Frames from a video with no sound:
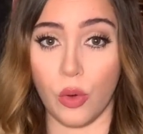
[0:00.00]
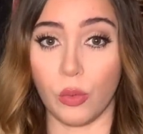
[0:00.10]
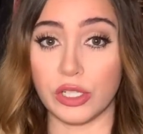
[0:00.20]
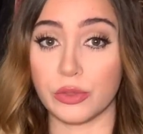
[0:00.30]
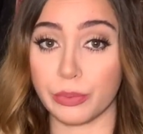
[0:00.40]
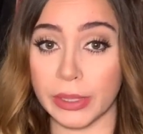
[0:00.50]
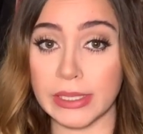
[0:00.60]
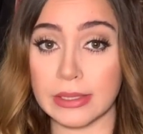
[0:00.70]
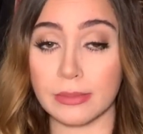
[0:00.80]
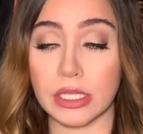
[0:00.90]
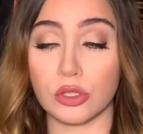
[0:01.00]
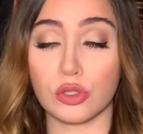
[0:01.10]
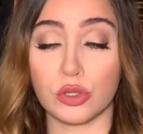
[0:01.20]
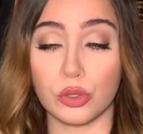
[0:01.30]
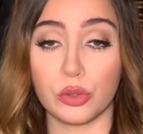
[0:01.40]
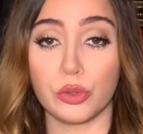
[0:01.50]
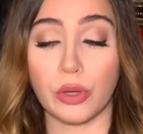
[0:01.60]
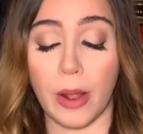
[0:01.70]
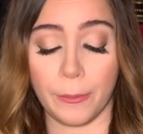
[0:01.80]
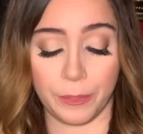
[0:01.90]
Which brings me
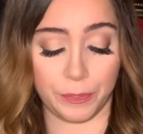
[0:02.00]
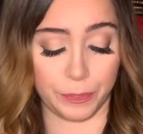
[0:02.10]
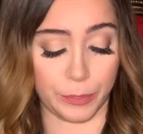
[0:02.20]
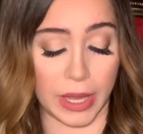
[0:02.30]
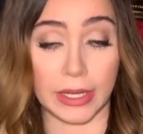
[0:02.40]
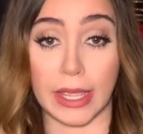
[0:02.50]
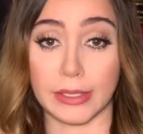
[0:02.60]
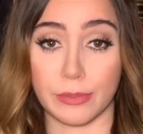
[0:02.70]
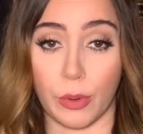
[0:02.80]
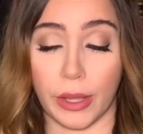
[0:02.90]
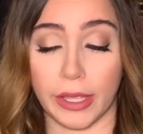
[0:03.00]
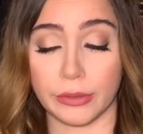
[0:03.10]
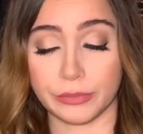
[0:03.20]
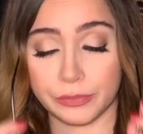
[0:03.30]
to my next point.